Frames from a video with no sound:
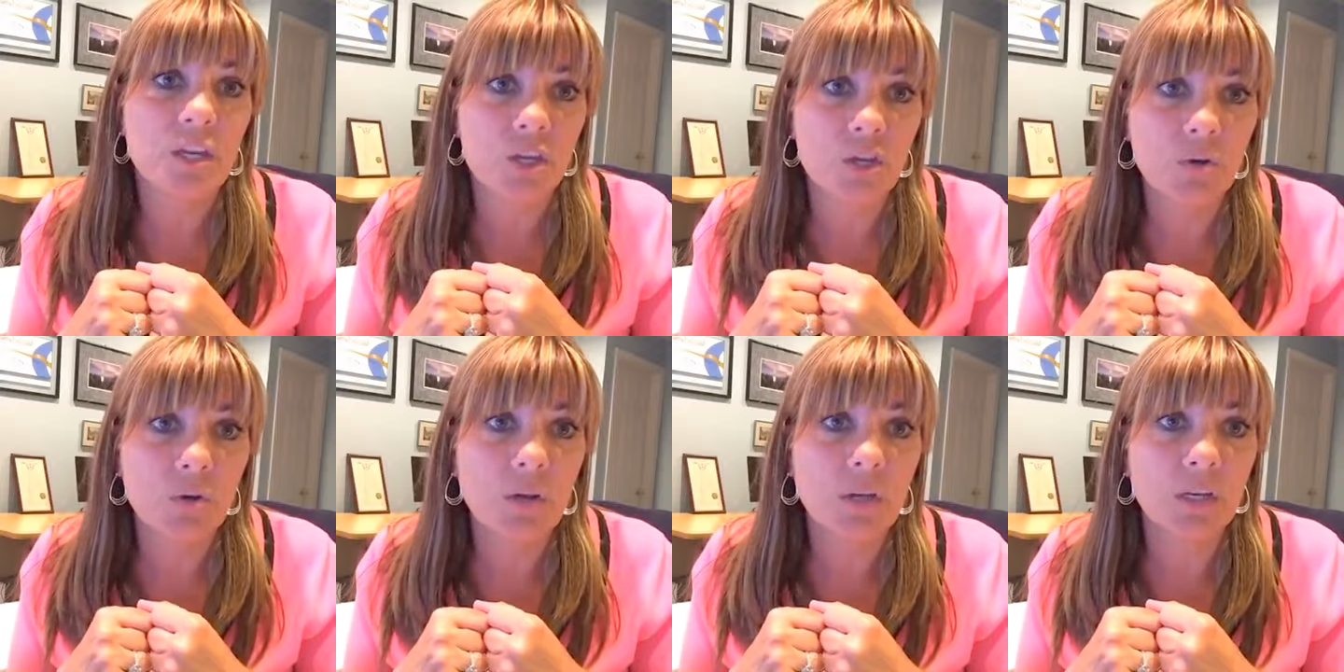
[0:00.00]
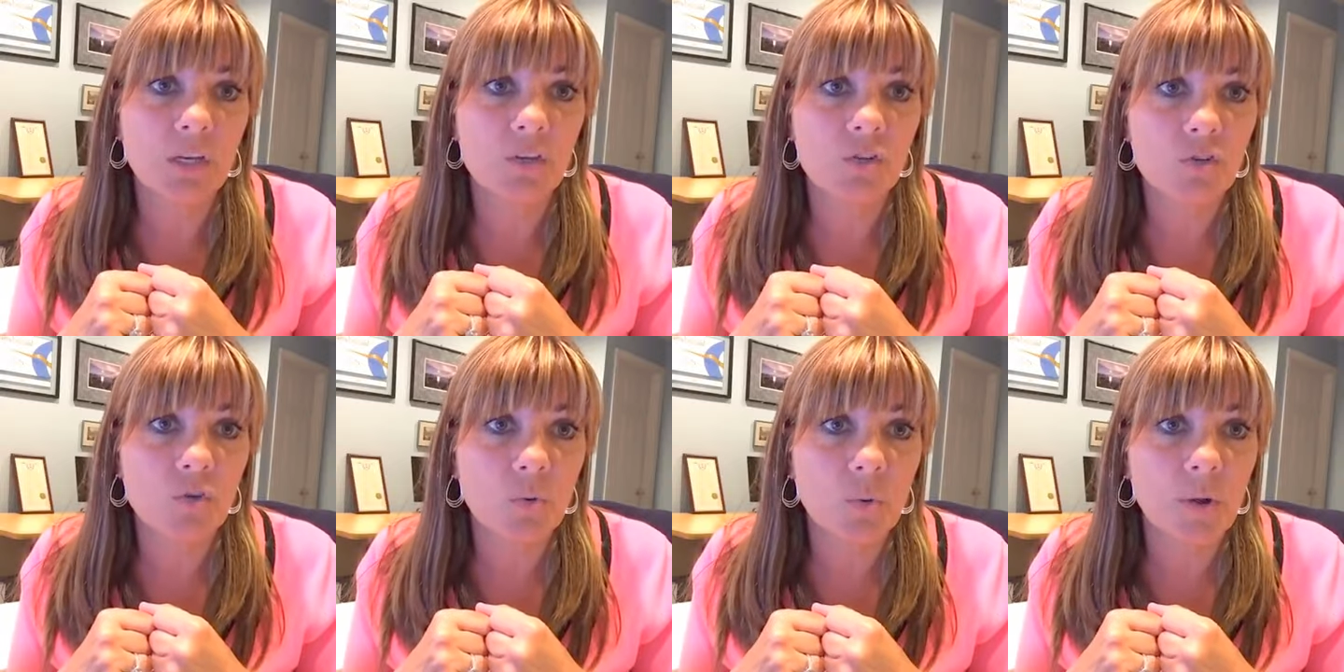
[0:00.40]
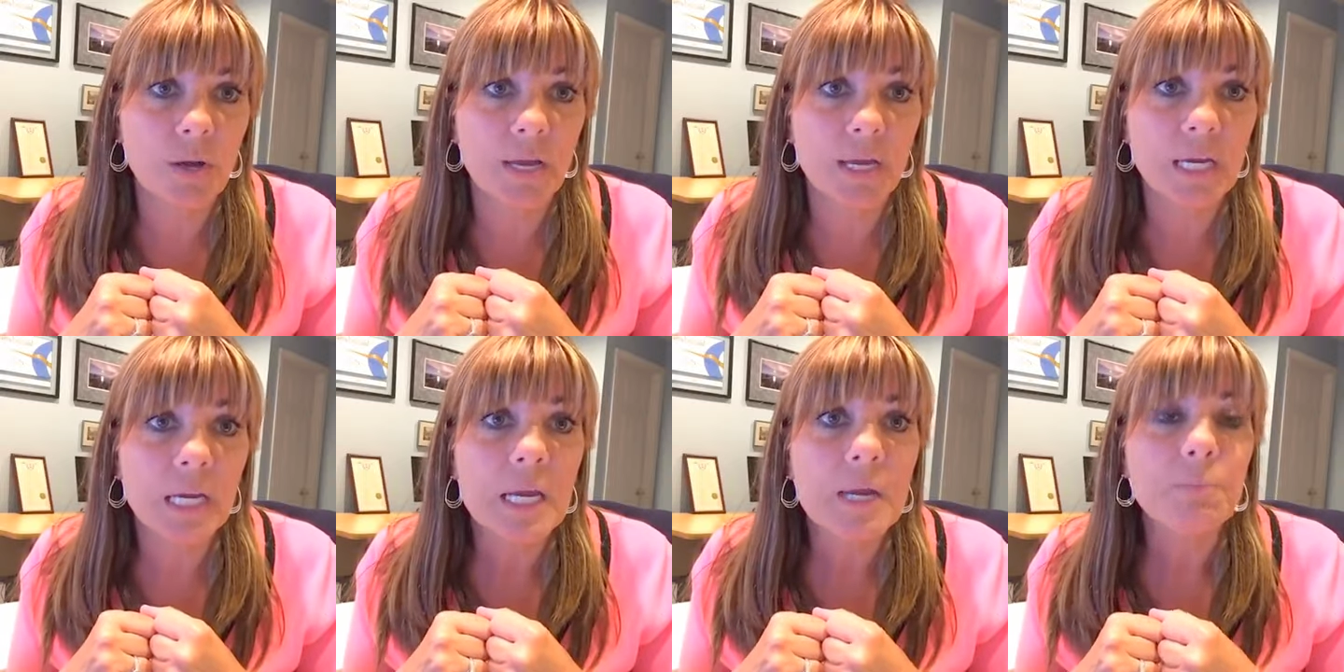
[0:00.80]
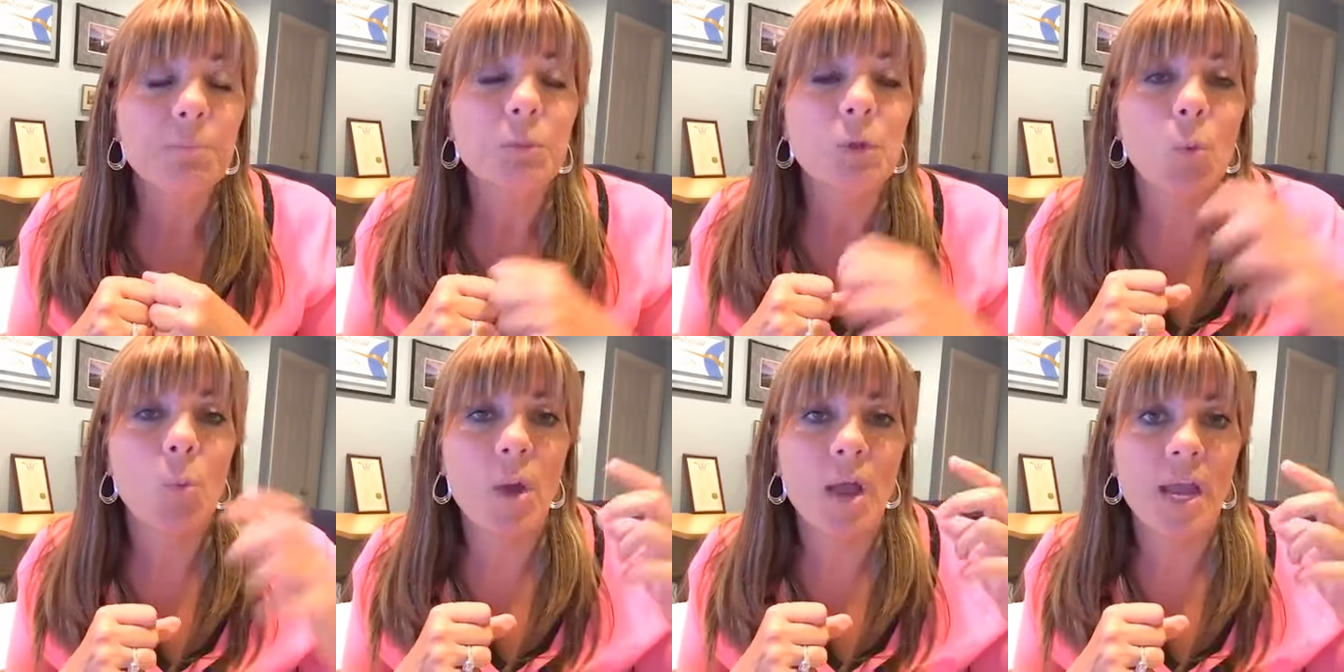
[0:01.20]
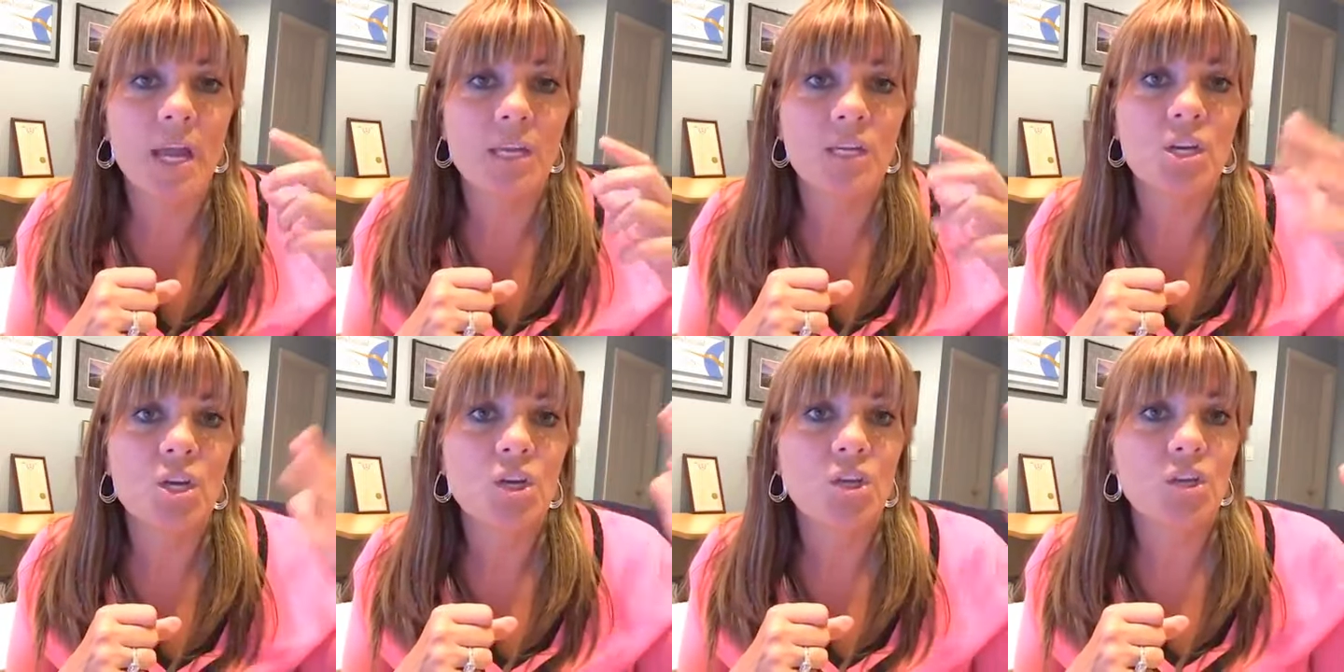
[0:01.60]
you can enjoy
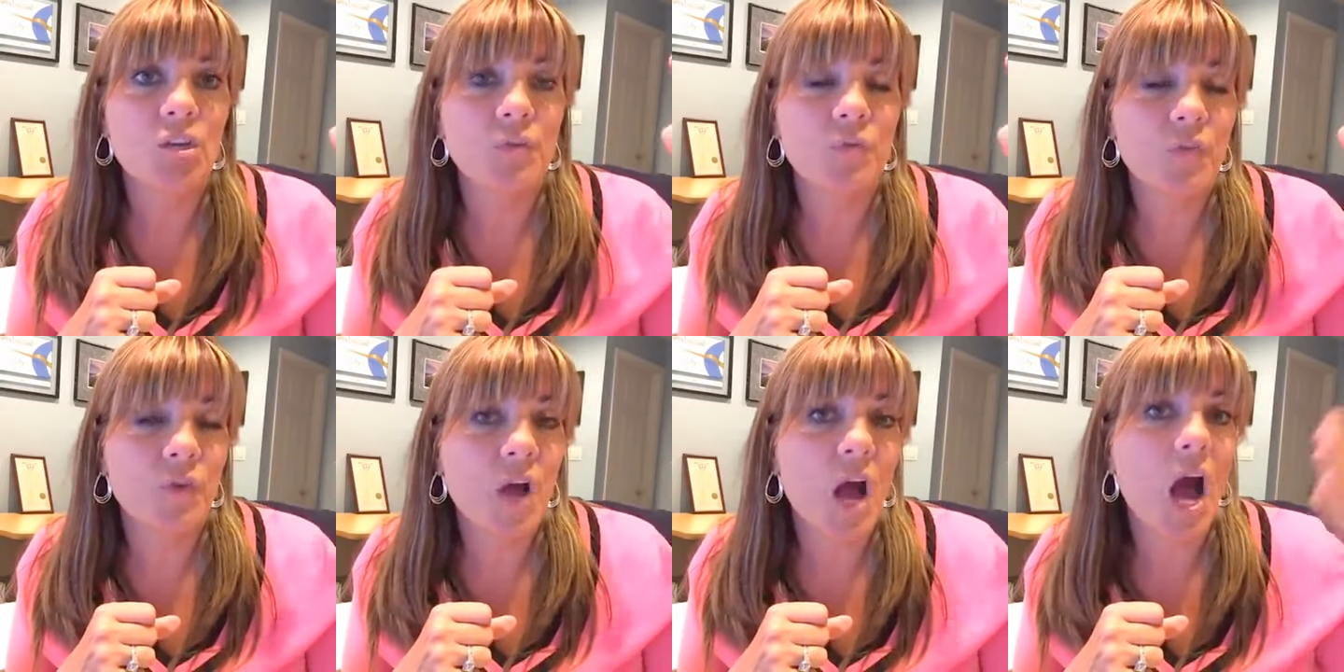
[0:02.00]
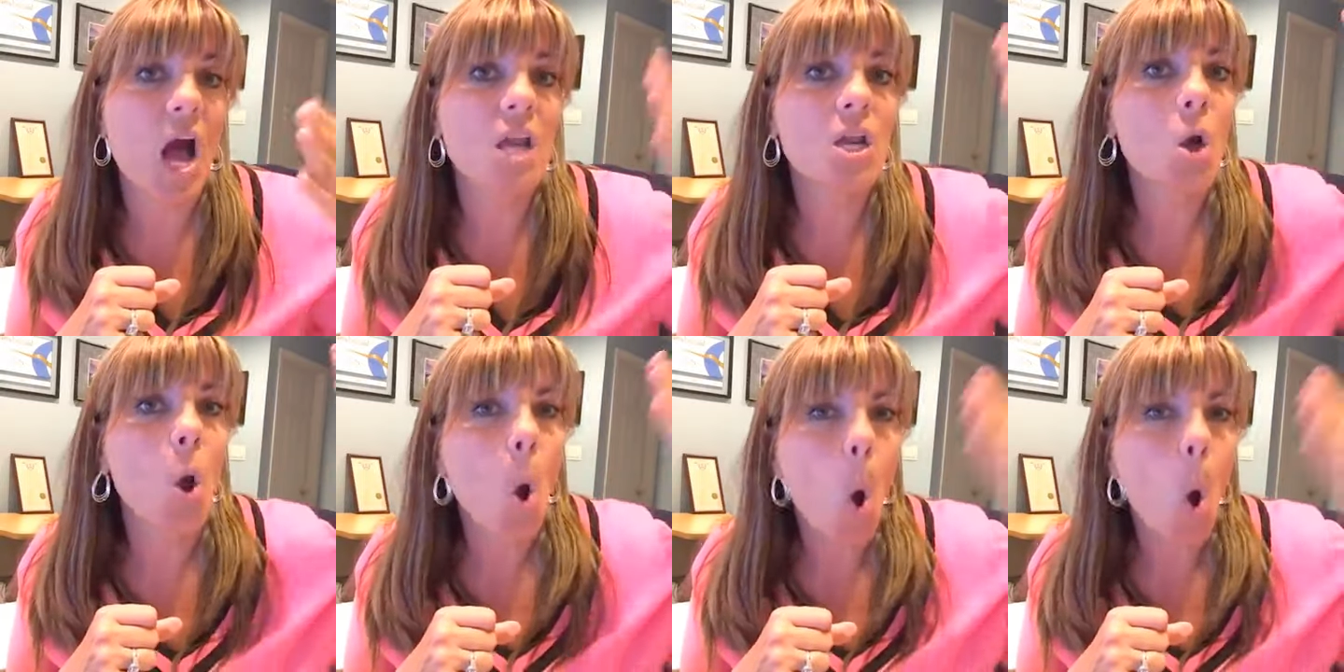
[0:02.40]
when you've got